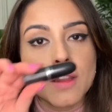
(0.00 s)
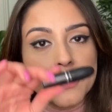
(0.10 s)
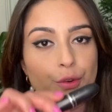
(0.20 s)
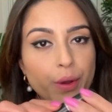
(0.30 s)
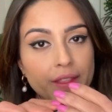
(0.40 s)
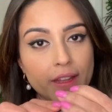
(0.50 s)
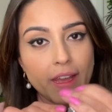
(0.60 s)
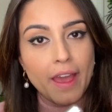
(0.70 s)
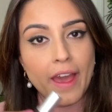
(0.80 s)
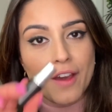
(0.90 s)
Another red that
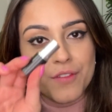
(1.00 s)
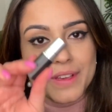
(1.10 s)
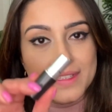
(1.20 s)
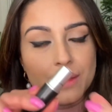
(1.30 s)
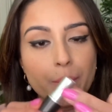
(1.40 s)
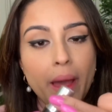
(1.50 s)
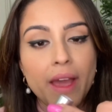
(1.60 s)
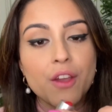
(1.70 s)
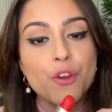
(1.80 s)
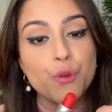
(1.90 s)
I have is the
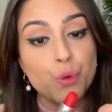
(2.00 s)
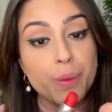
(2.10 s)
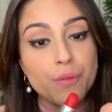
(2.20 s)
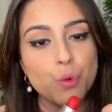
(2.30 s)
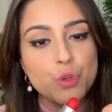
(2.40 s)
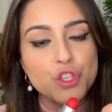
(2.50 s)
MAC Ruby Boo